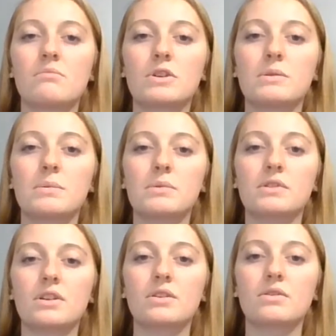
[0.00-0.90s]
Most people
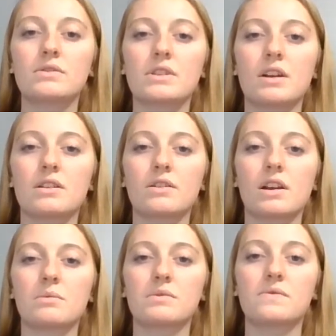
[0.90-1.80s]
know
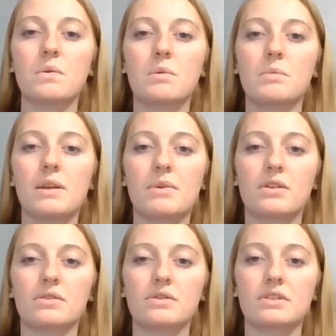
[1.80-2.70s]
sonograms from a baby
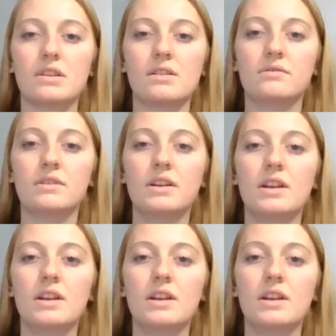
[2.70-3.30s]
ultrasound,